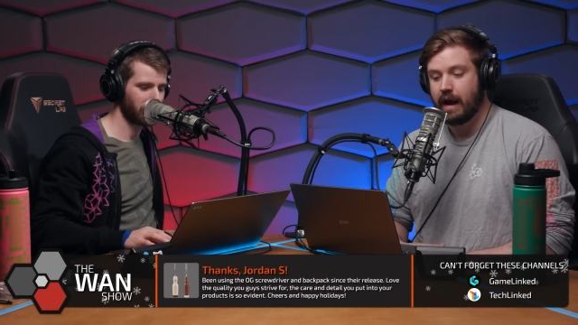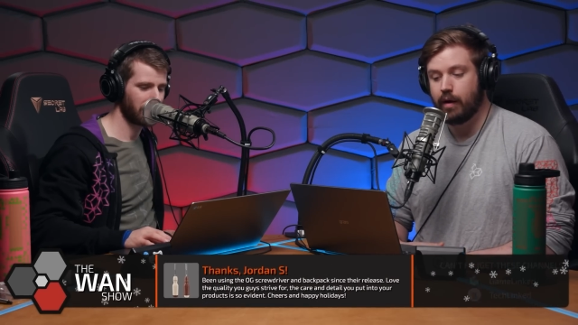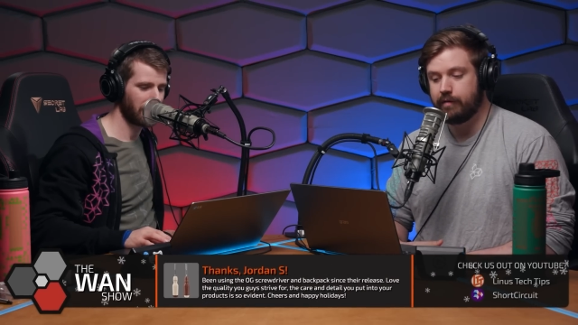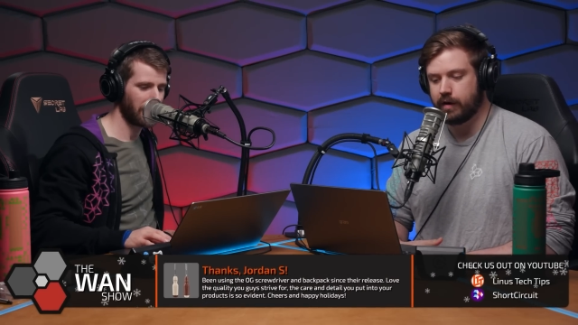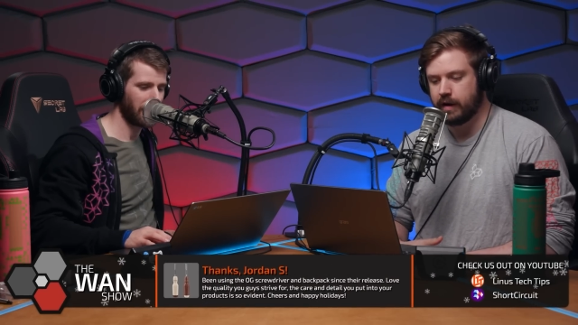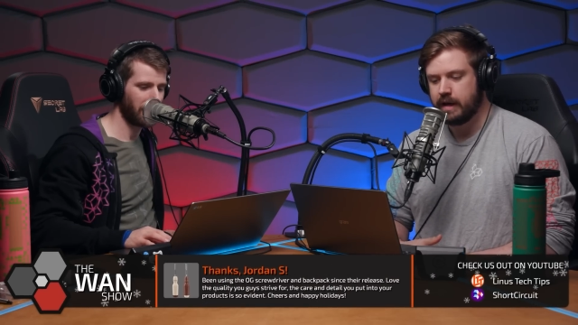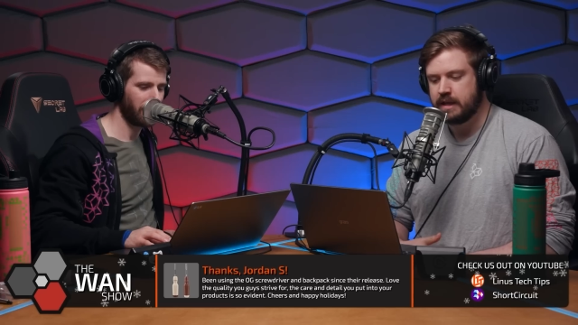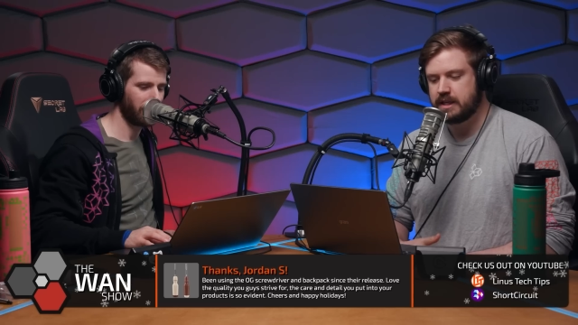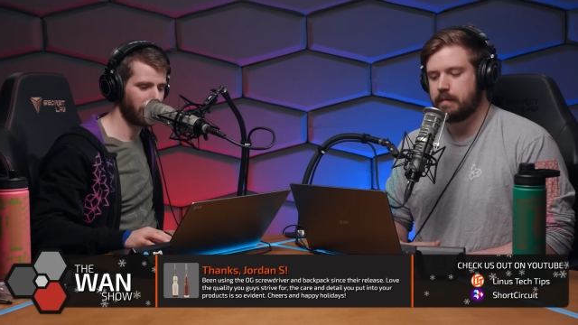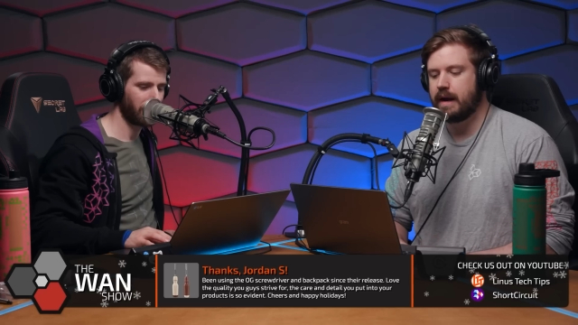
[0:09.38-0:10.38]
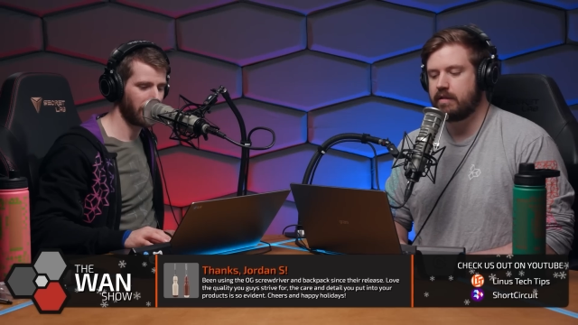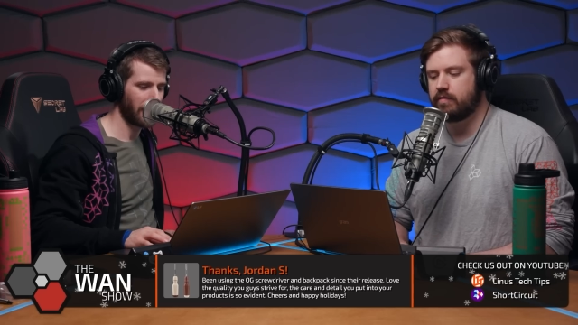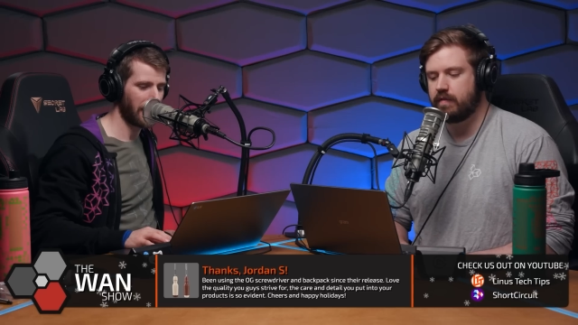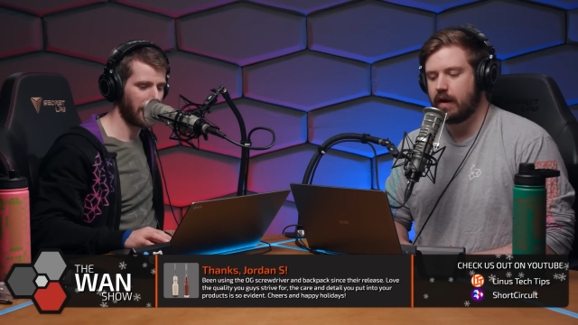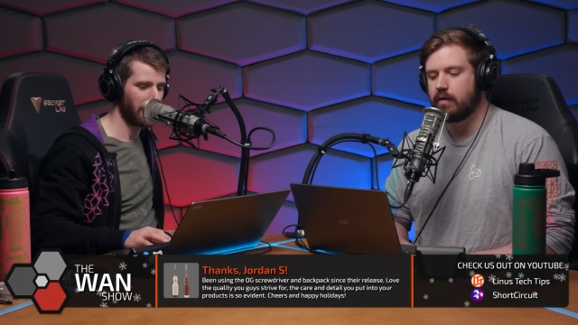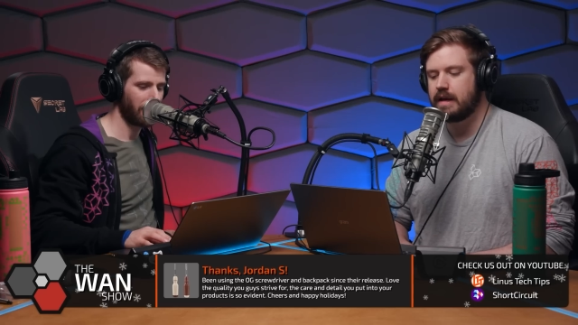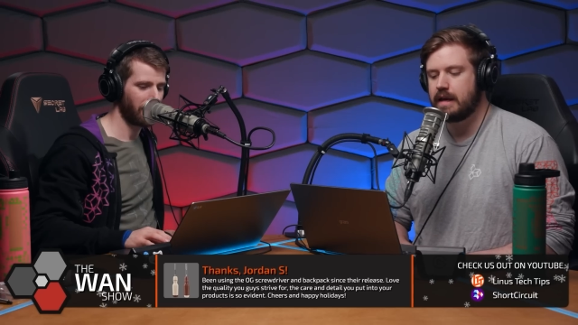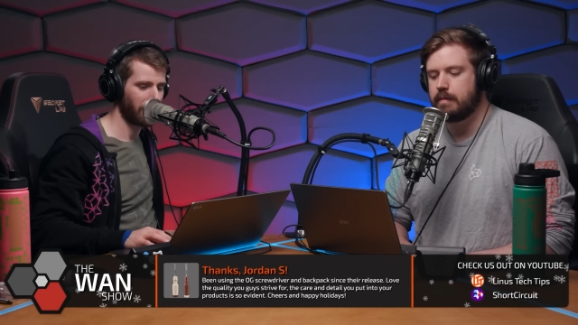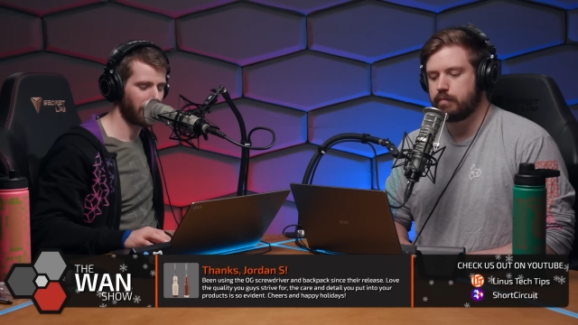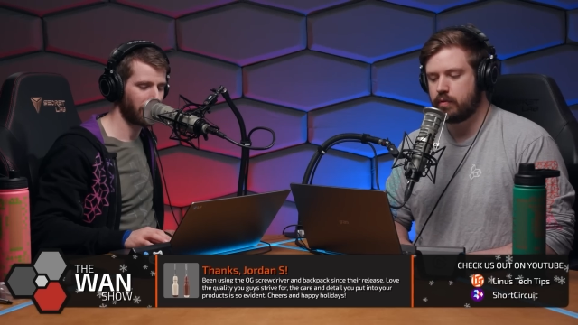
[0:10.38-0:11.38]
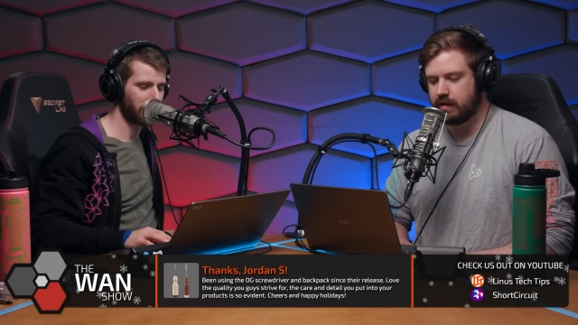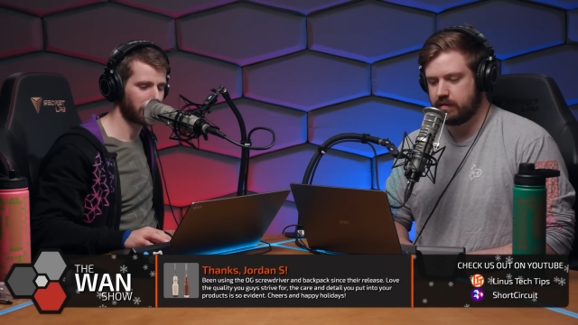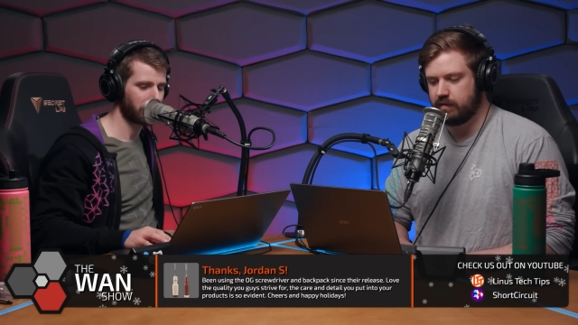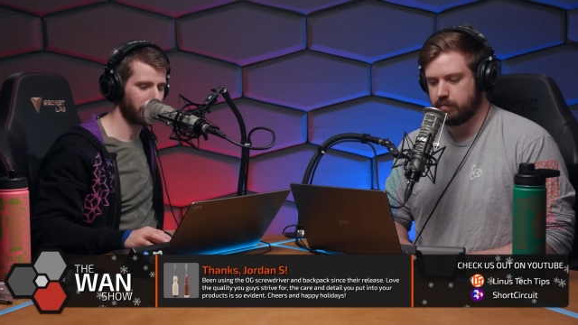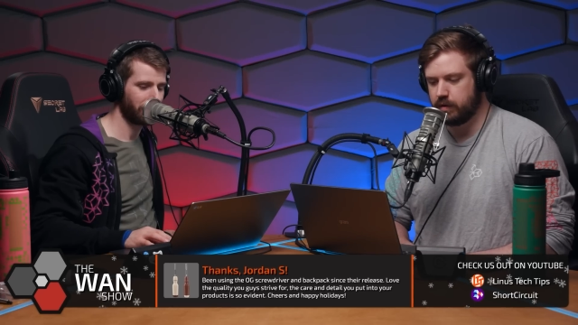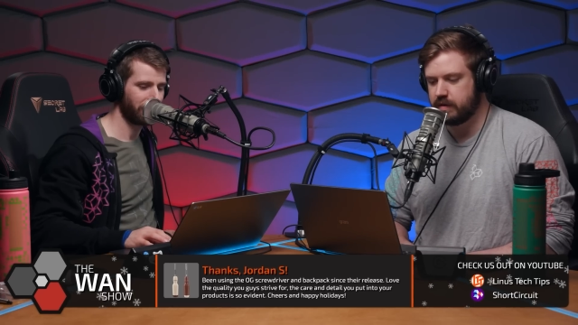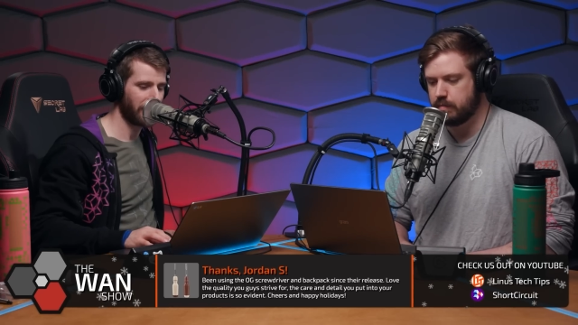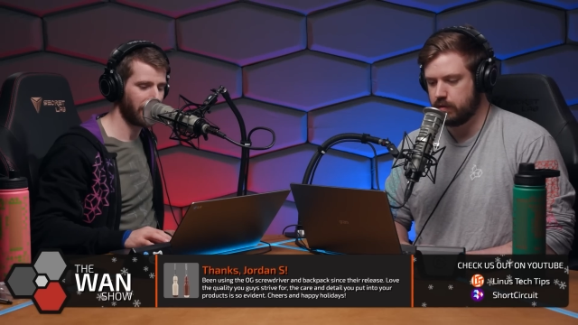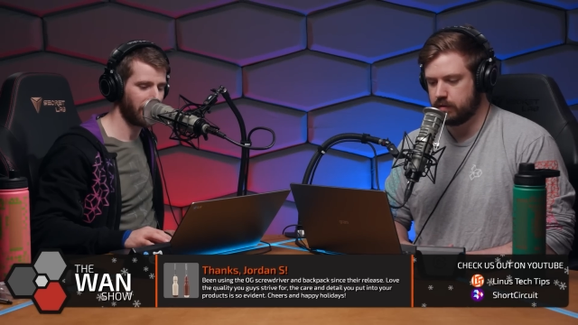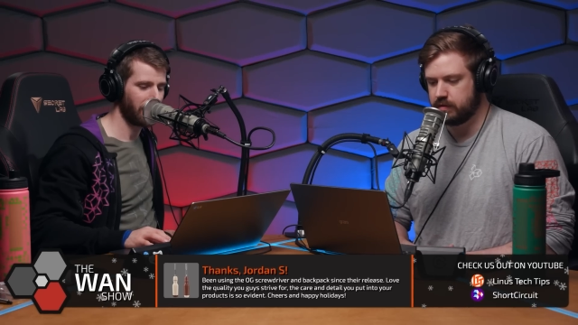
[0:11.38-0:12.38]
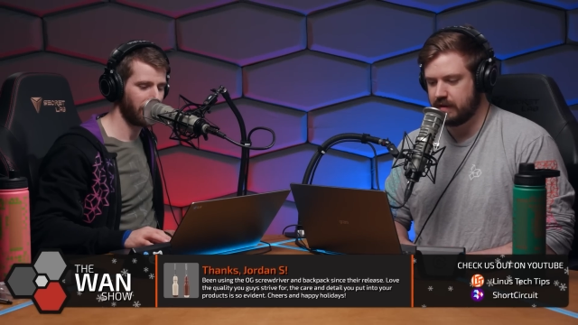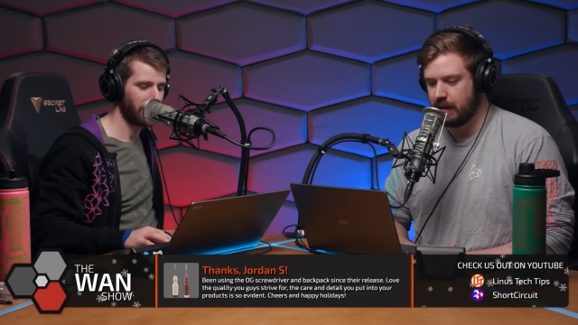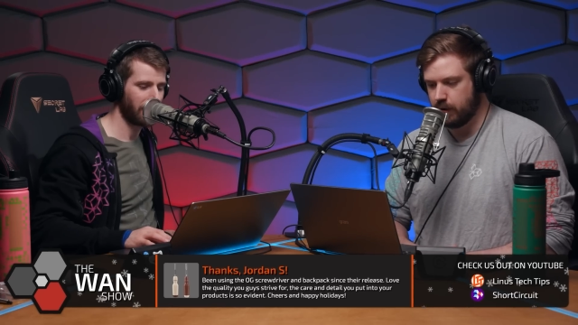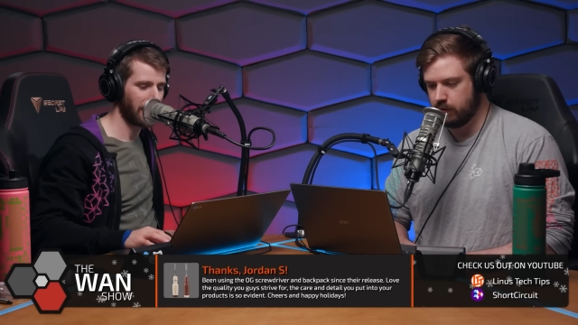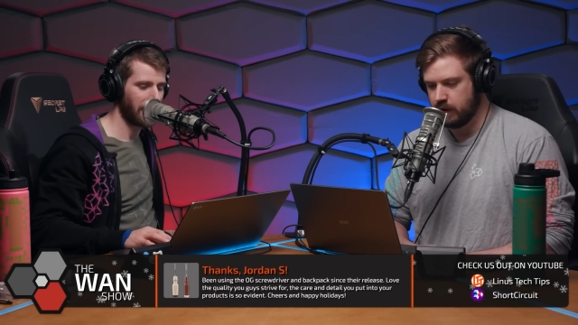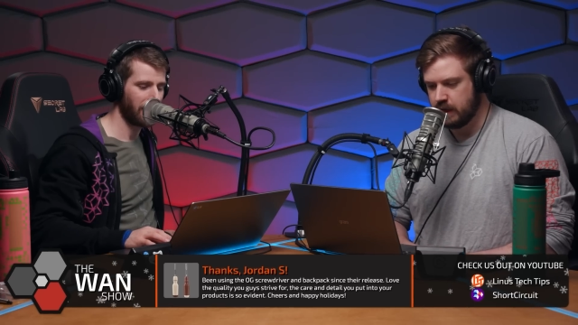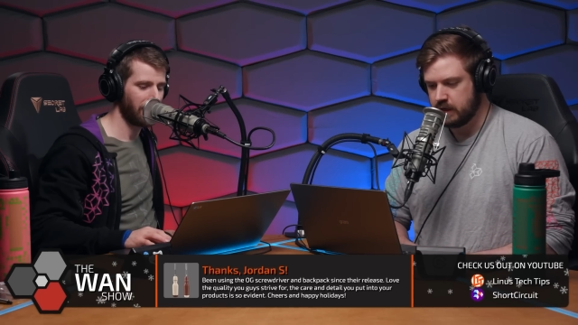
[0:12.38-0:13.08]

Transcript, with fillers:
Speaker 1: However, Gemini's very impressive multimodal demo,